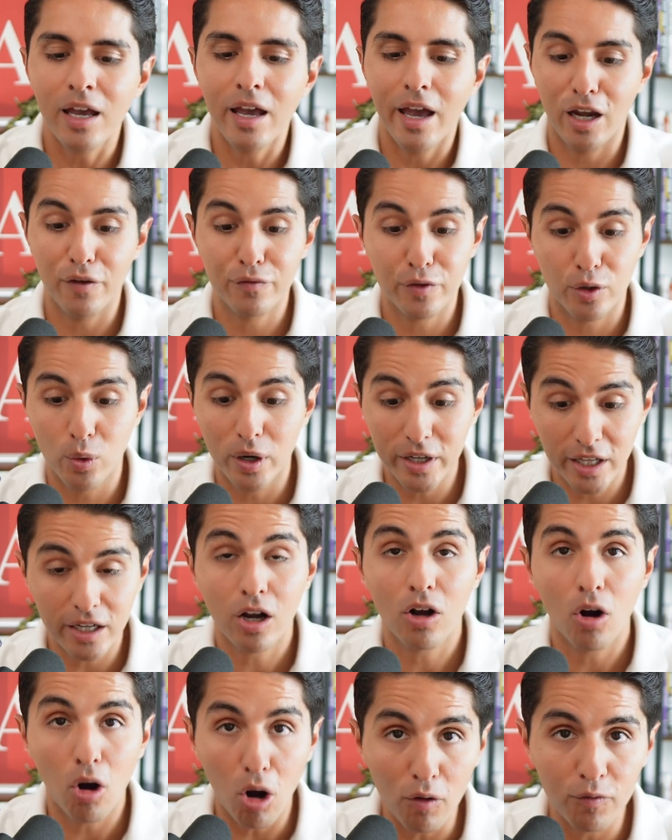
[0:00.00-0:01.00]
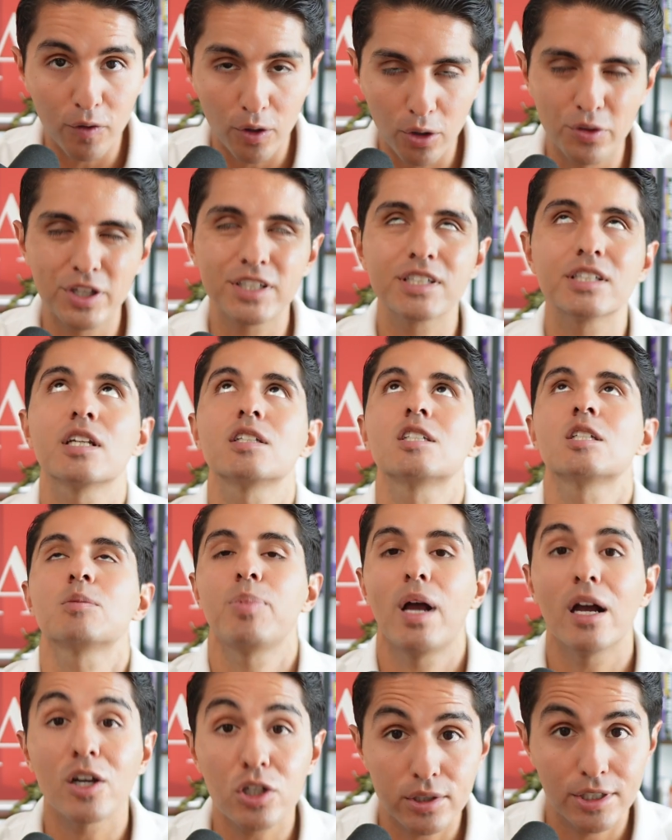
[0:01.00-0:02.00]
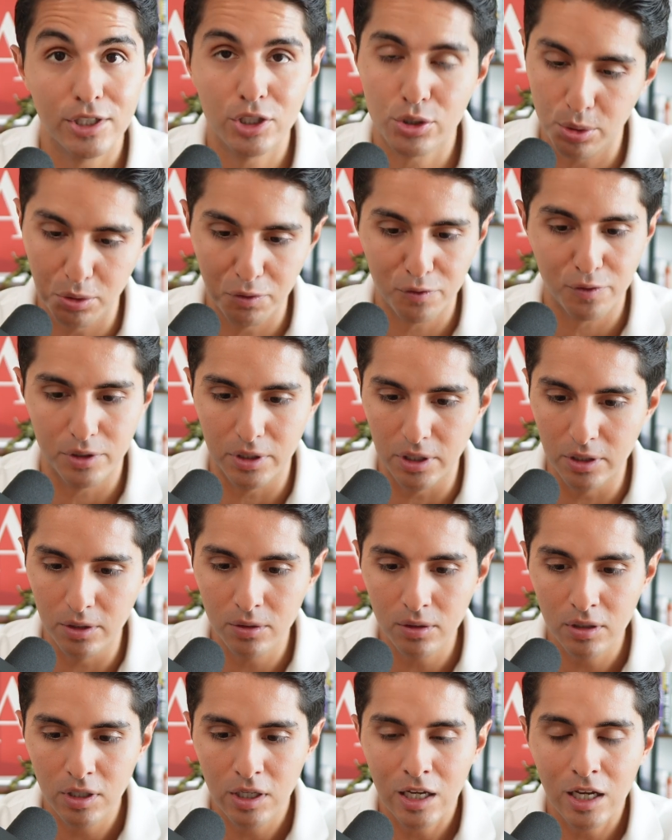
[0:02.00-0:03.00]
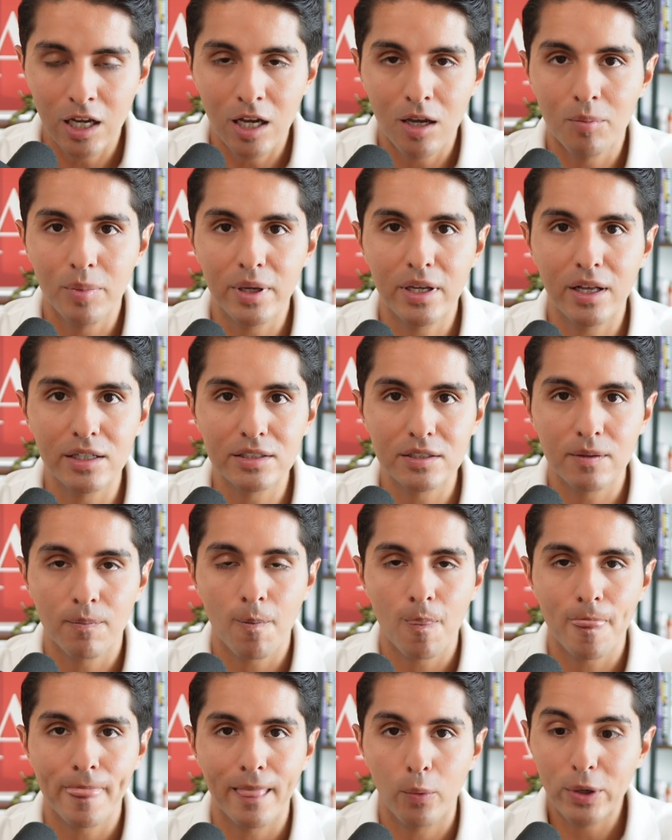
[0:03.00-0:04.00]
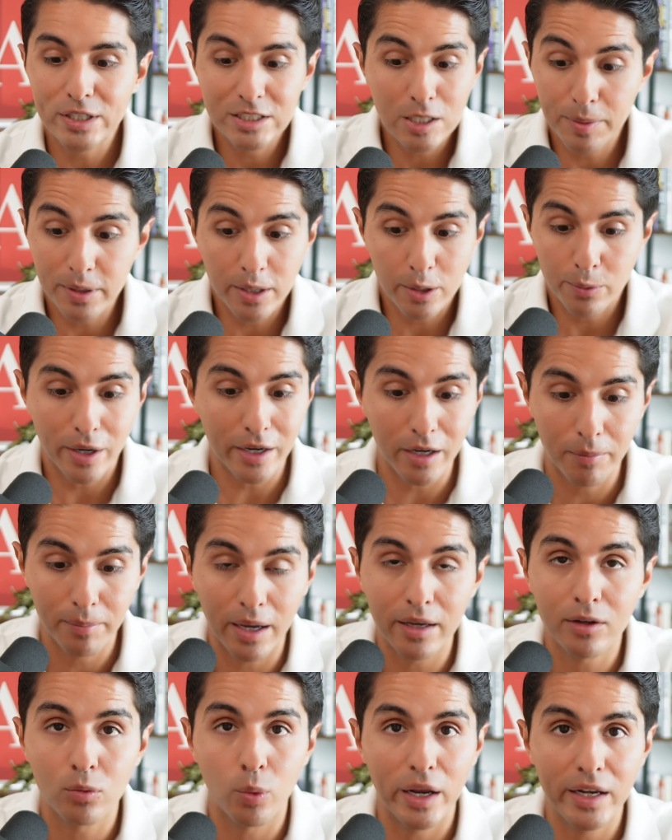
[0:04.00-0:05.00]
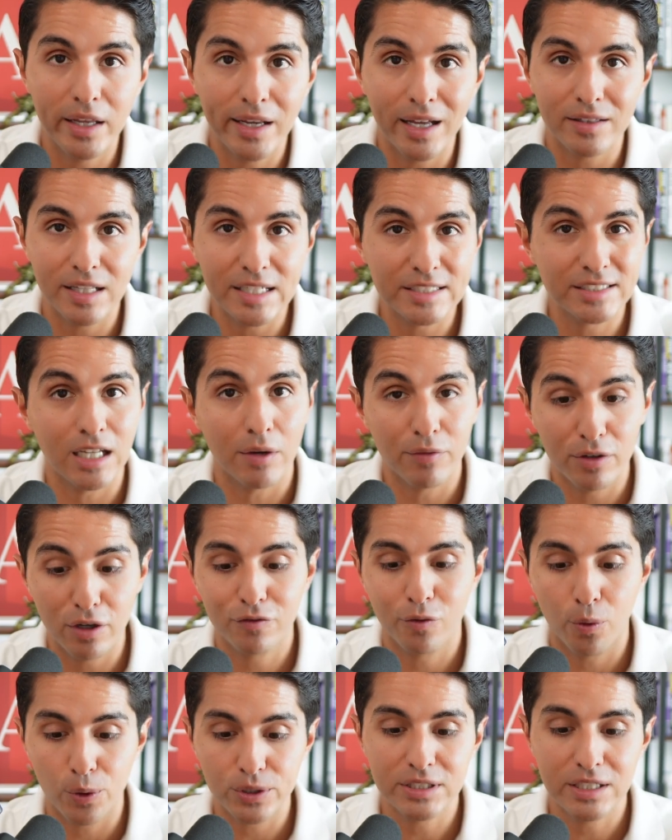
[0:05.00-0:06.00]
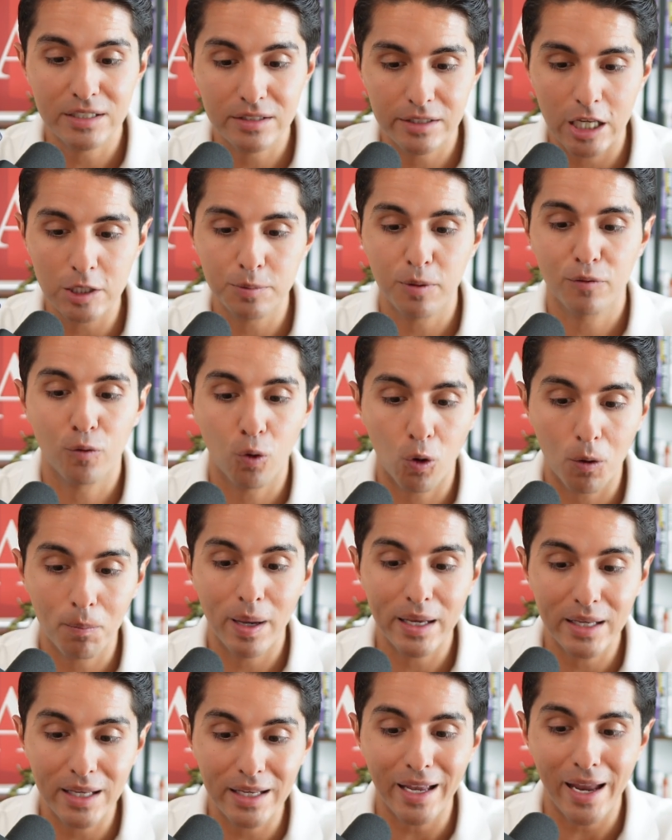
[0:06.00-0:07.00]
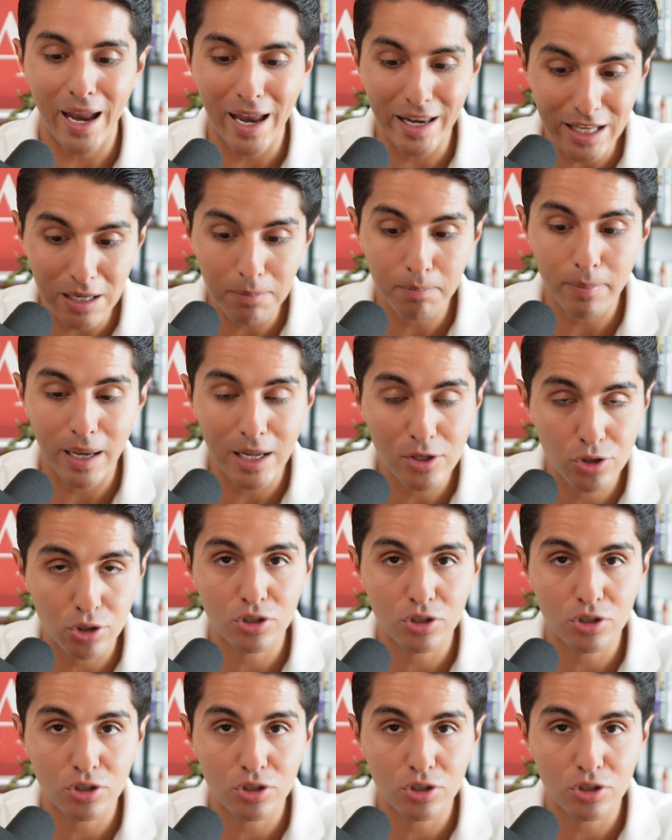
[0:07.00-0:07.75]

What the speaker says: And if you're running a call funnel, this is especially true for you because we typically recommend waiting at least 7 to 14 days before making any major